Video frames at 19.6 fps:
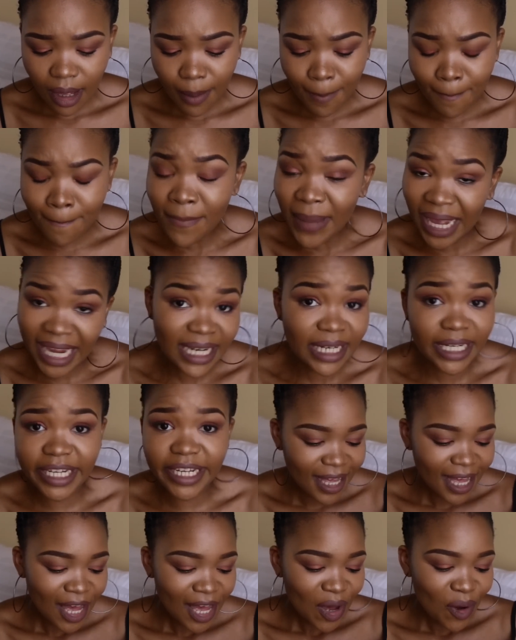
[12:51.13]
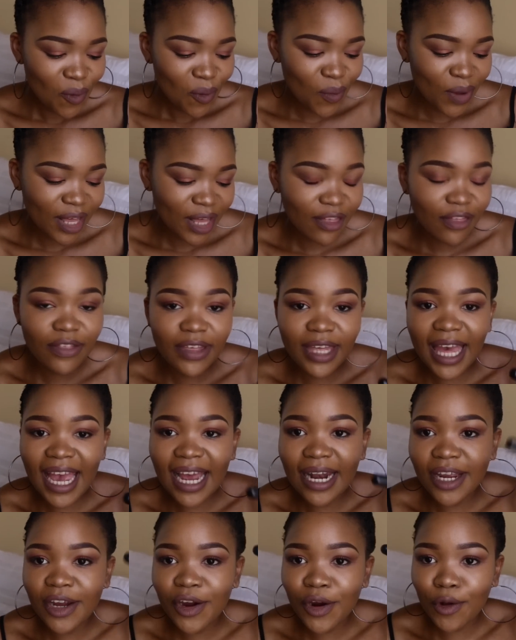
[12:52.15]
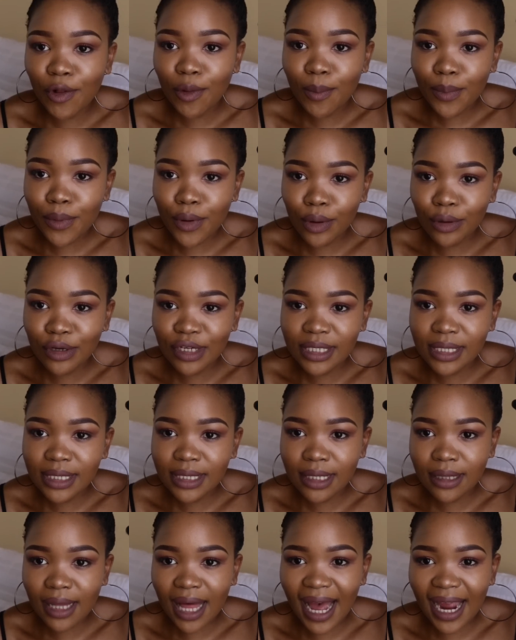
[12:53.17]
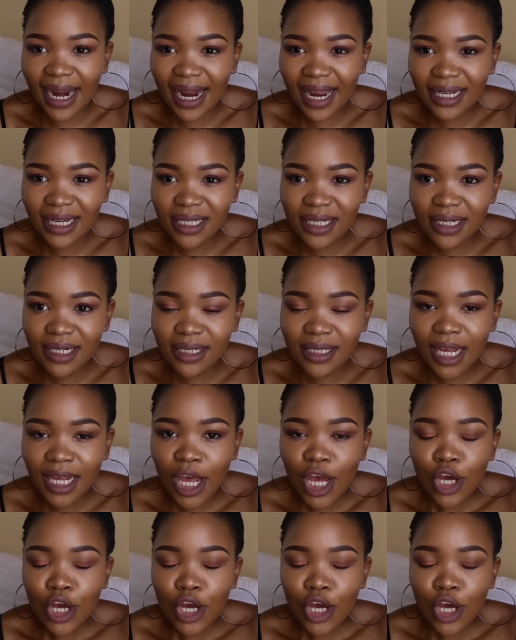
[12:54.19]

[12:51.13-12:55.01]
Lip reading: mainly with the LA Girl Pro Conceal highlighters.